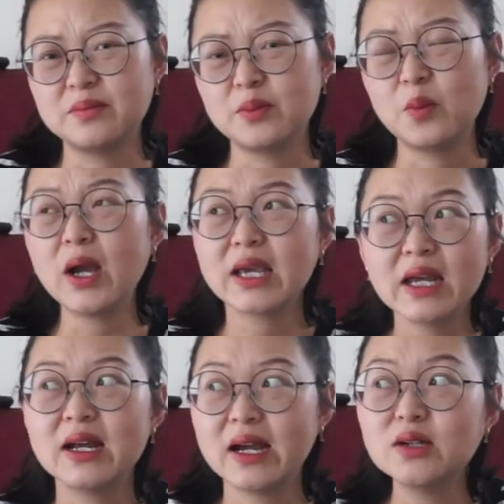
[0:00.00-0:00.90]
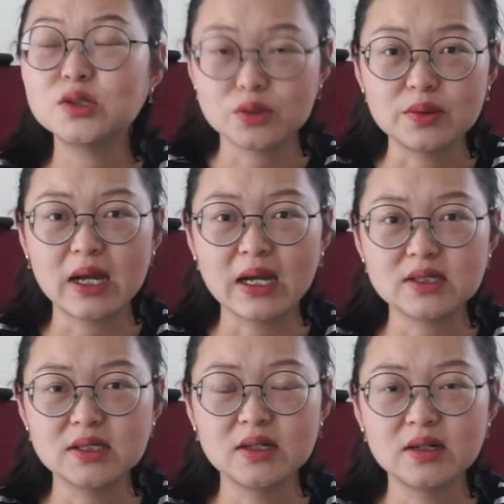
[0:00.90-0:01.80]
Why can't I do
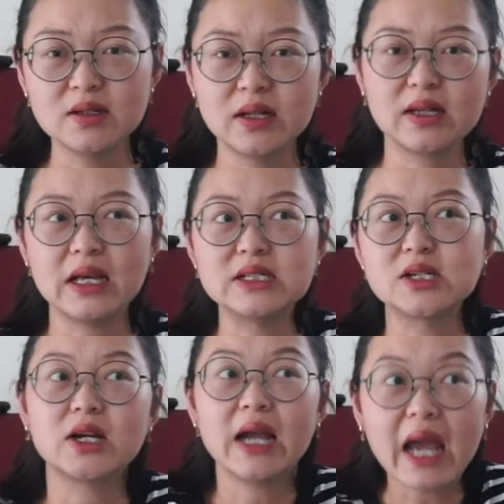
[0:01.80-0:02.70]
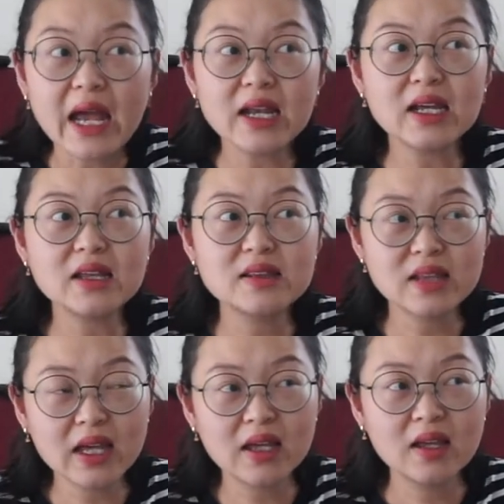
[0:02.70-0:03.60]
that? Like, is there
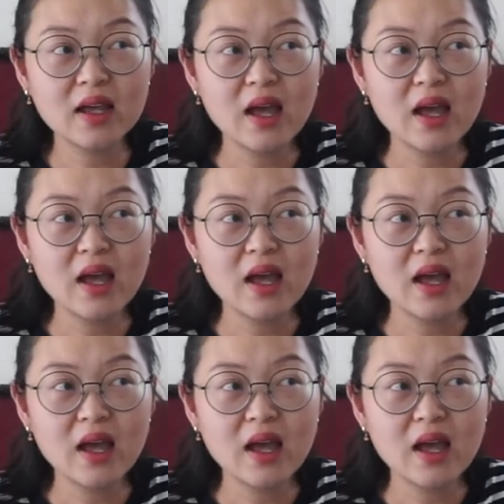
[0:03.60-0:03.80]
anything